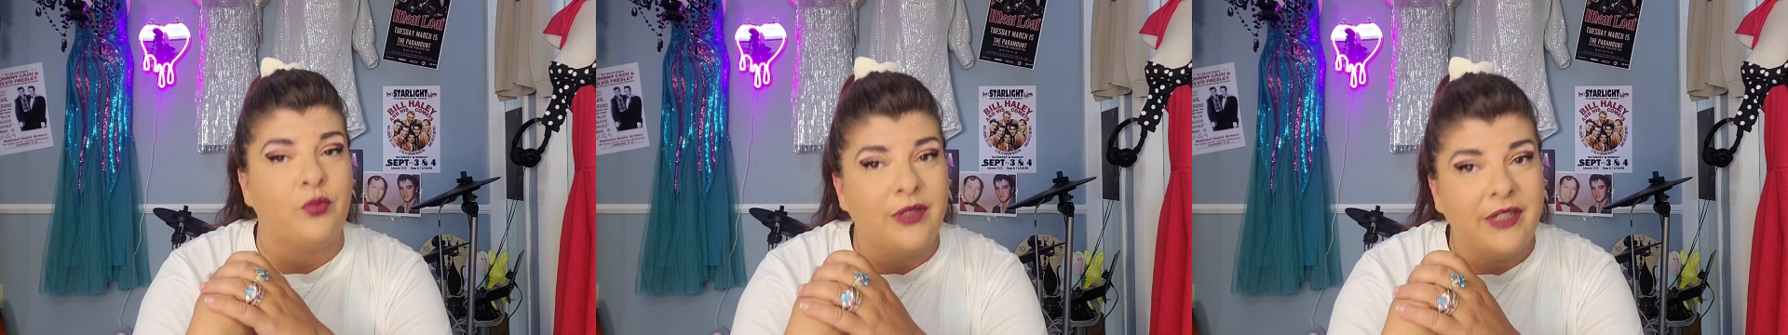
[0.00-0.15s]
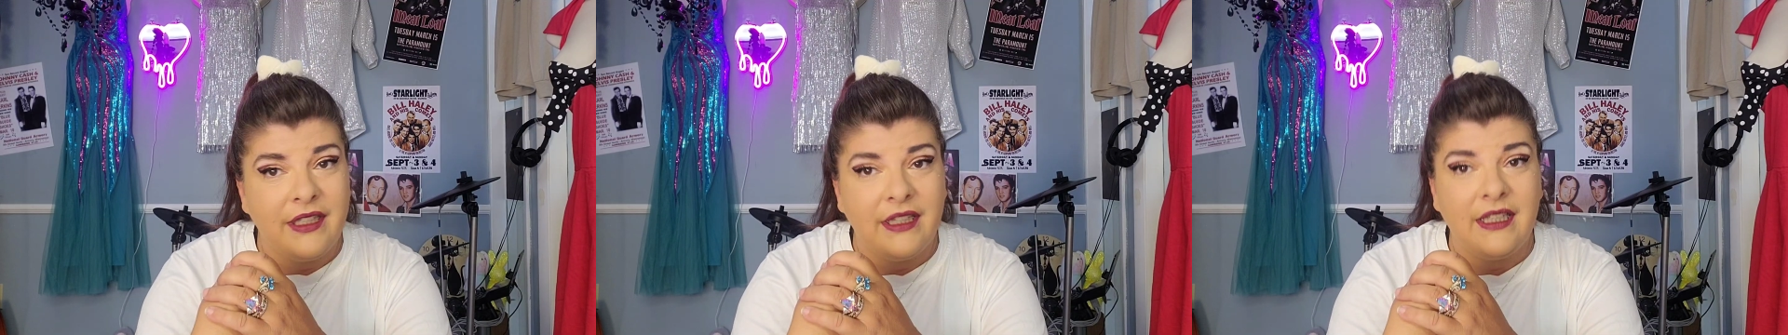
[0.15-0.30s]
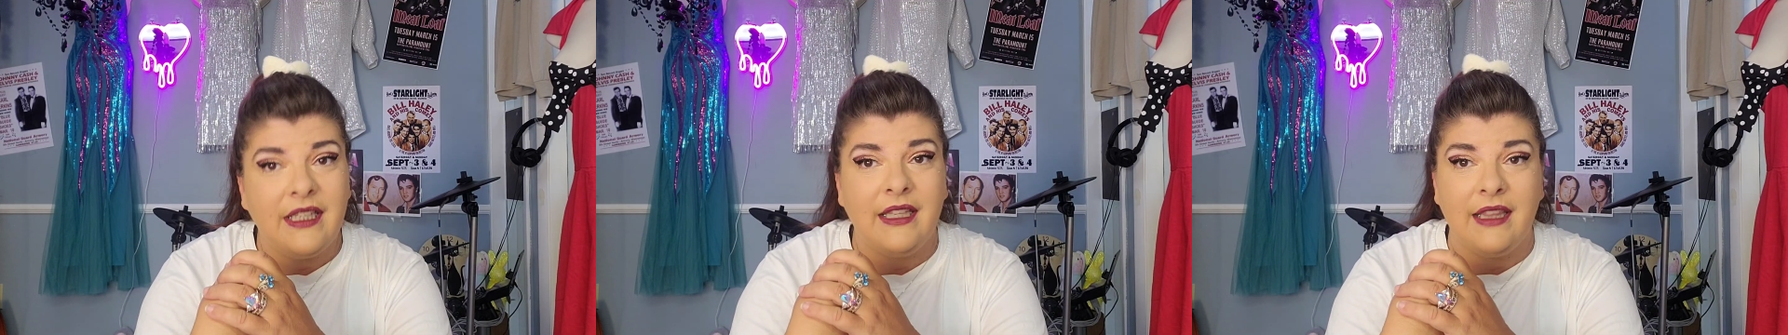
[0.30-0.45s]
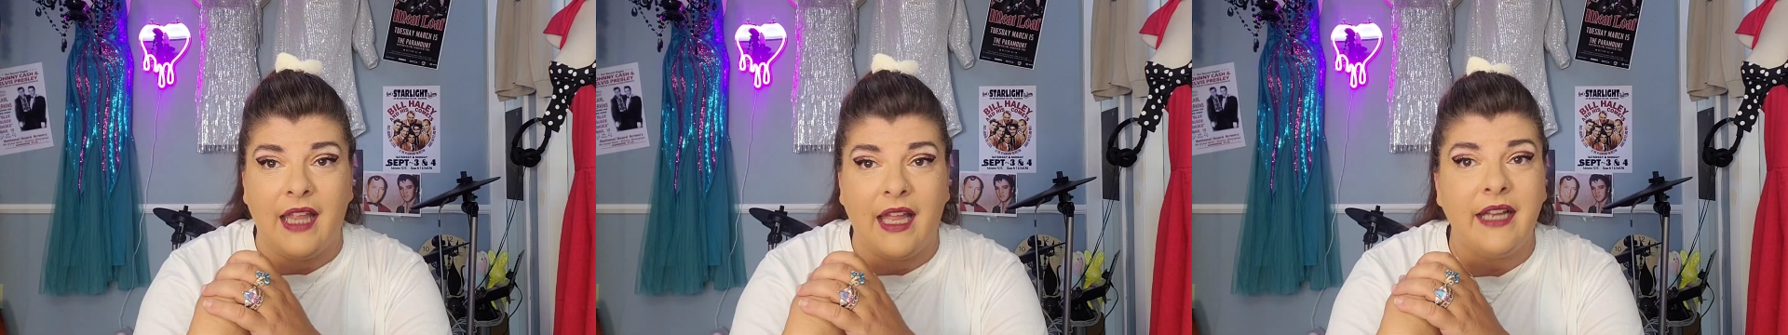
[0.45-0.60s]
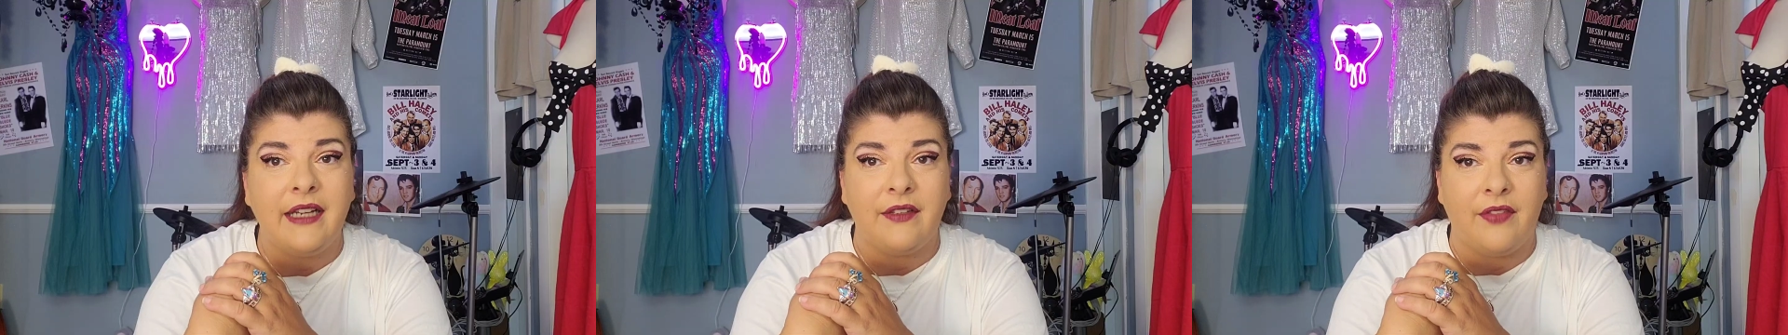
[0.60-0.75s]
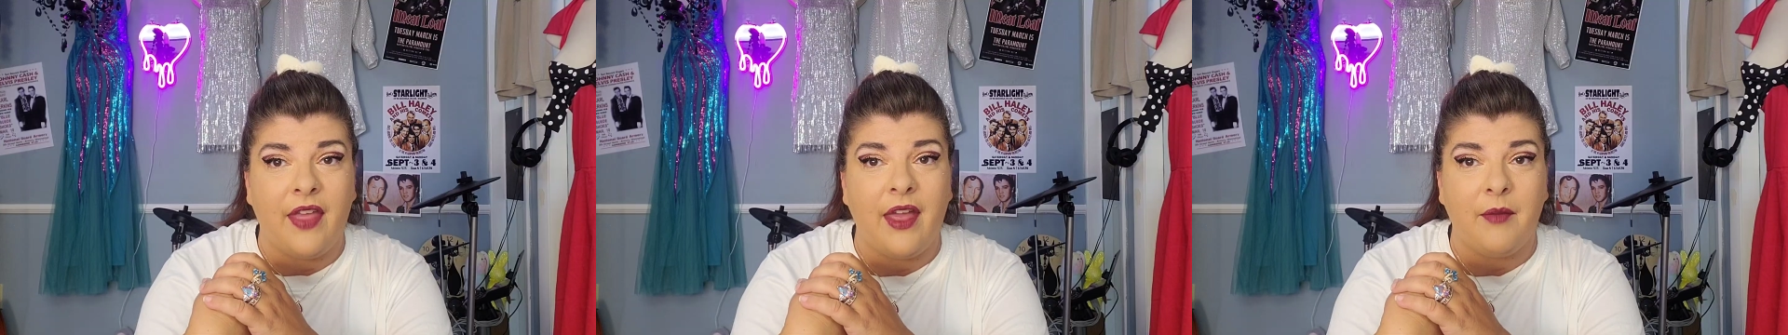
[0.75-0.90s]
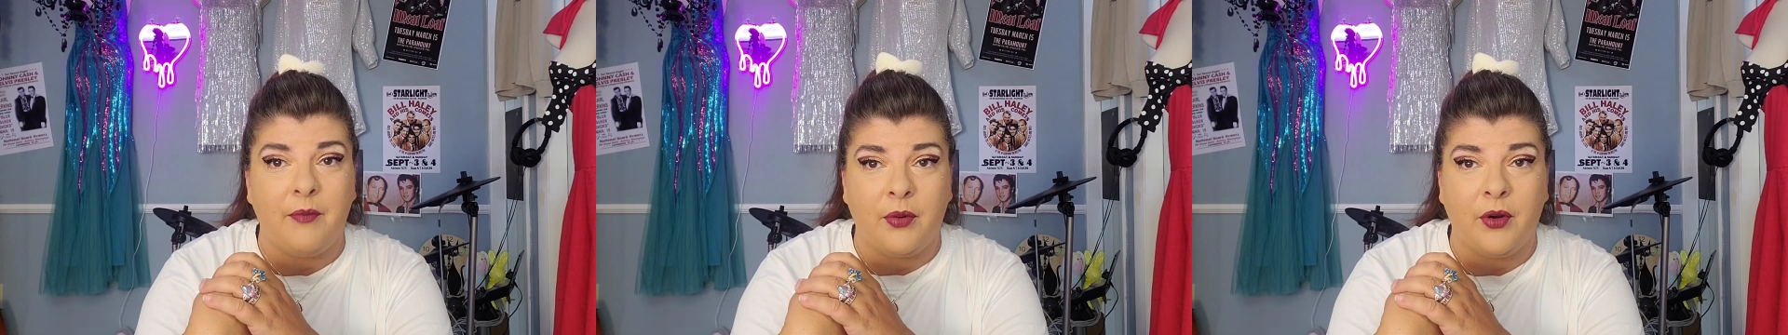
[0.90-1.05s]
really liked
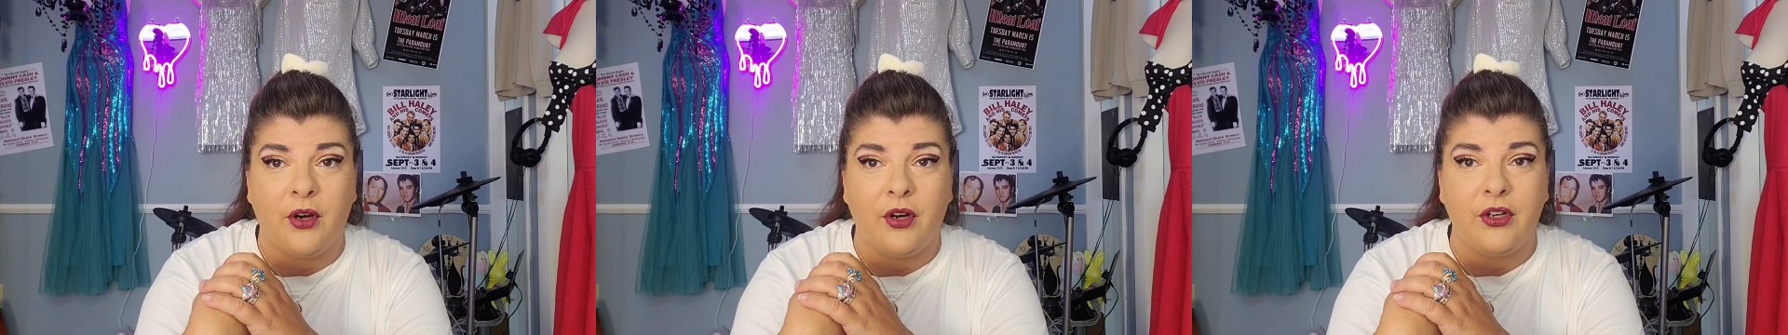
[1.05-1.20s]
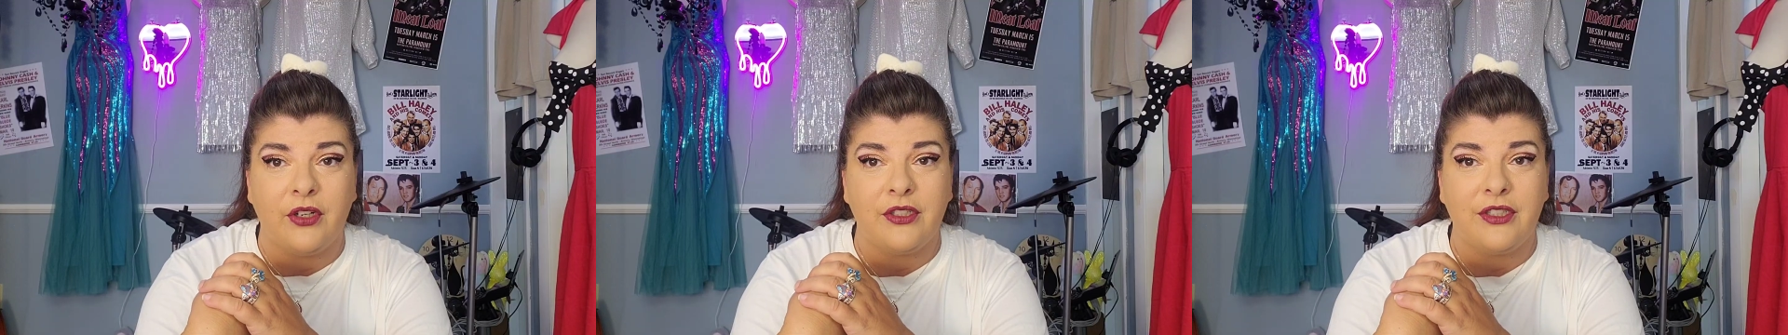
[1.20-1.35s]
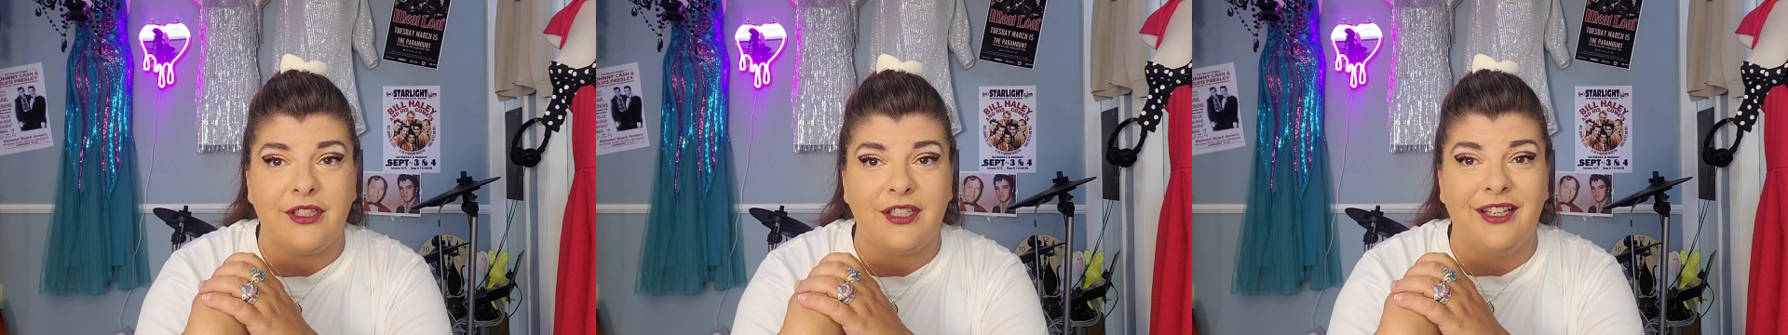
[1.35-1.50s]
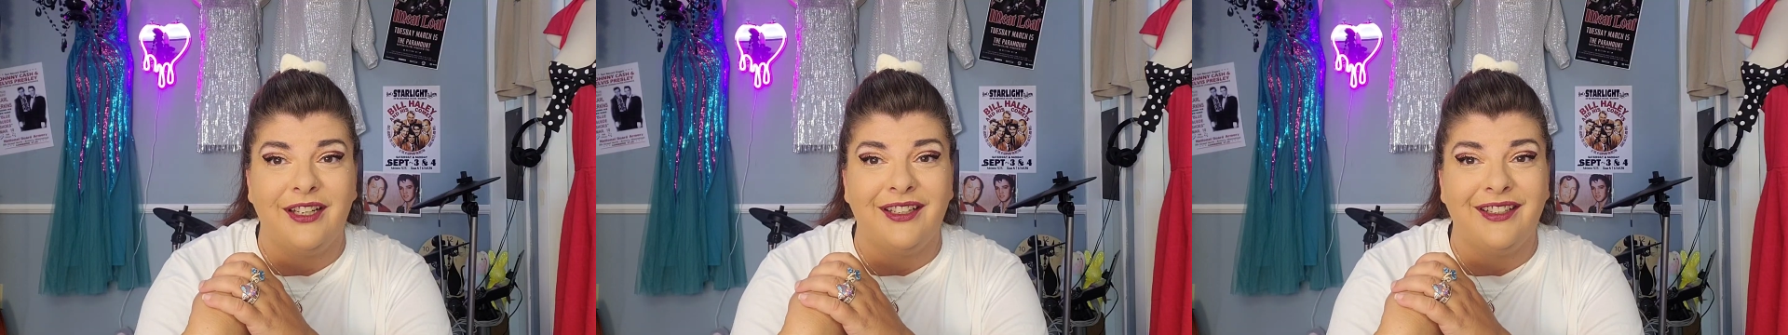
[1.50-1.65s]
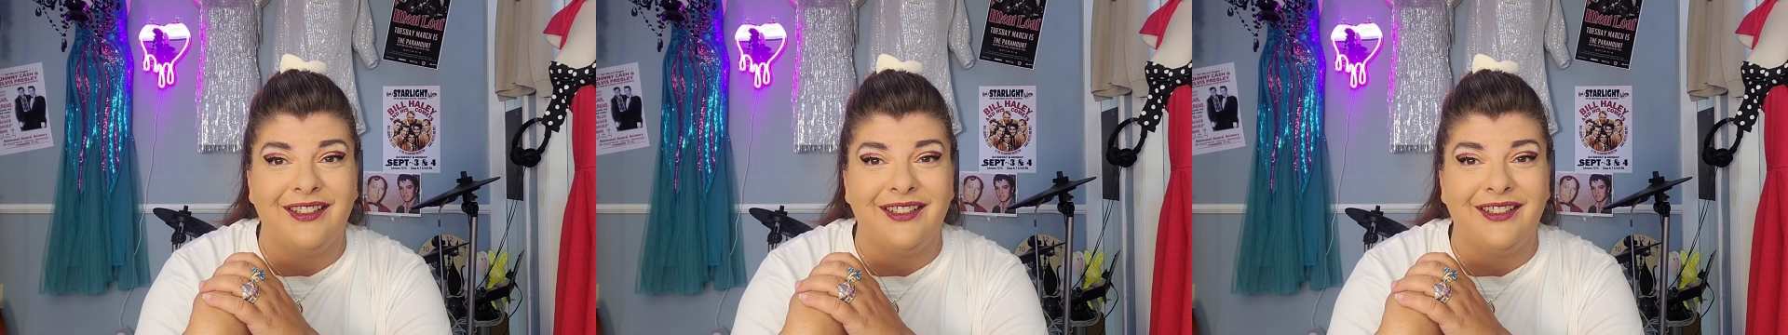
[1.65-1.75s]
that purse.